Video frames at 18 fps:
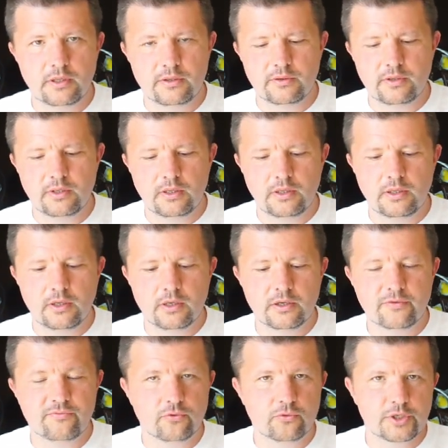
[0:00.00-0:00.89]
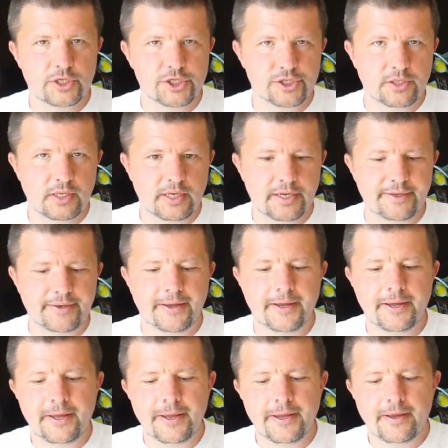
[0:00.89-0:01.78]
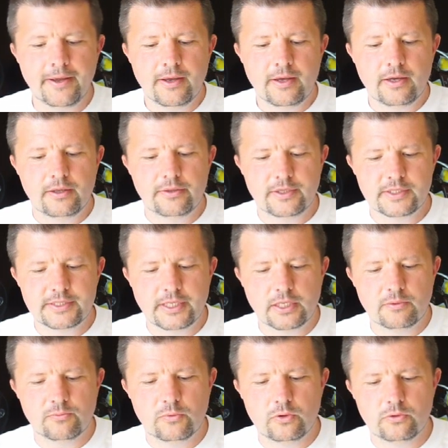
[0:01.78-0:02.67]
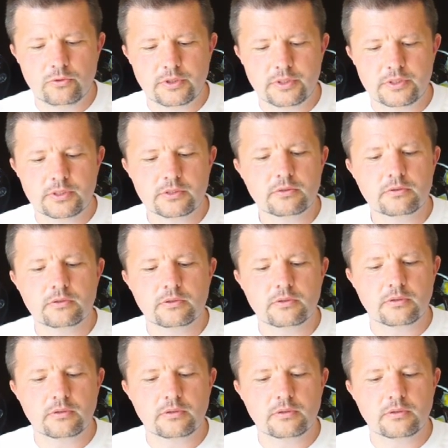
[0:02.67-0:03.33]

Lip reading: the configuration line. The second mode is